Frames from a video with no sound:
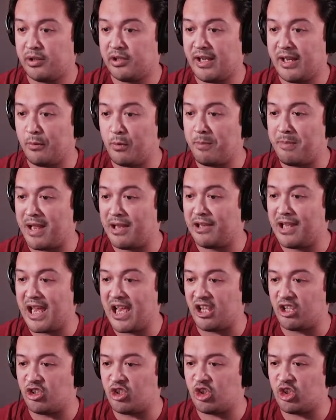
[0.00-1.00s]
playing with my
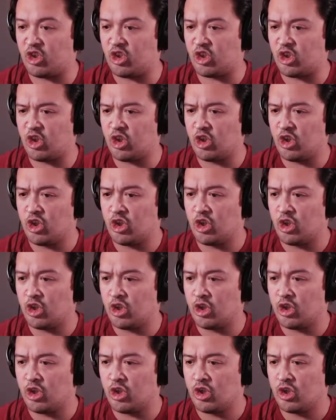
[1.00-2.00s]
lights.
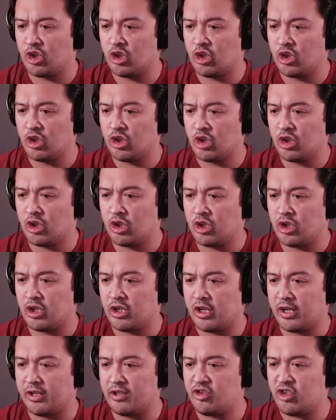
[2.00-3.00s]

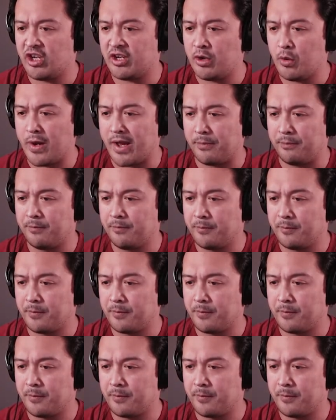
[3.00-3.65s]
All right, let's check you out.